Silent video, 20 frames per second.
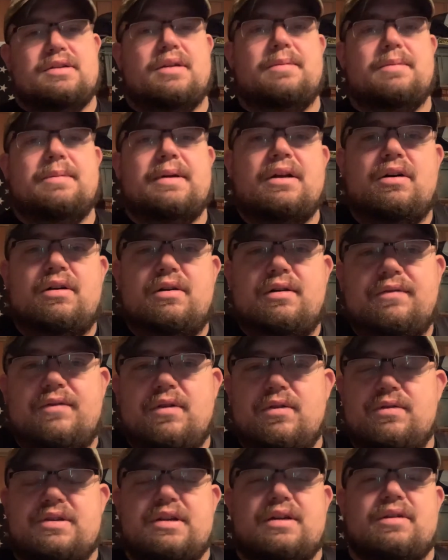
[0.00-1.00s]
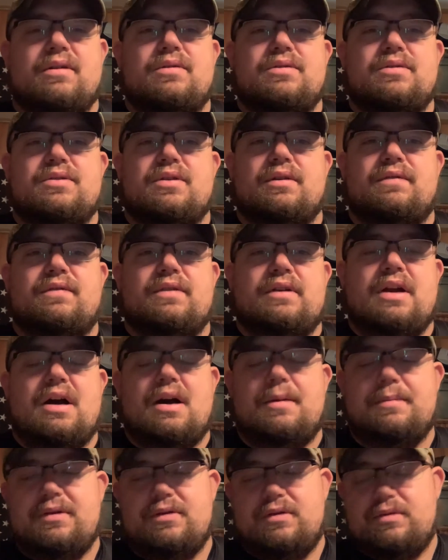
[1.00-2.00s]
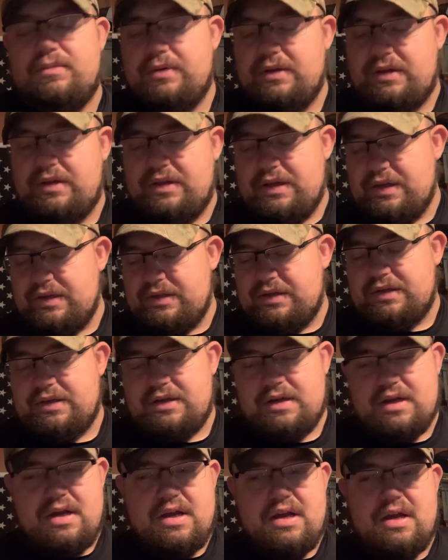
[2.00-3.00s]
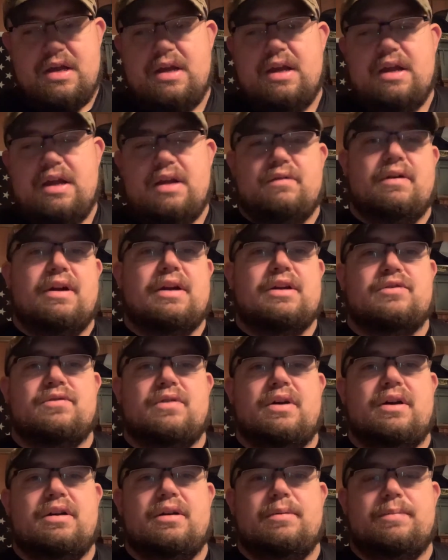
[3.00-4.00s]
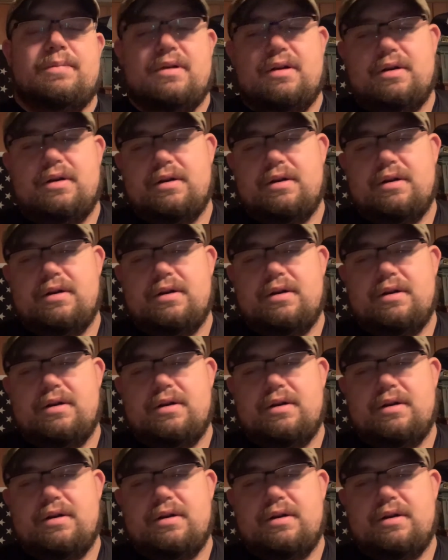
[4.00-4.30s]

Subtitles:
I mean, all of those arrows are phenomenal, but this, it ranks right up there.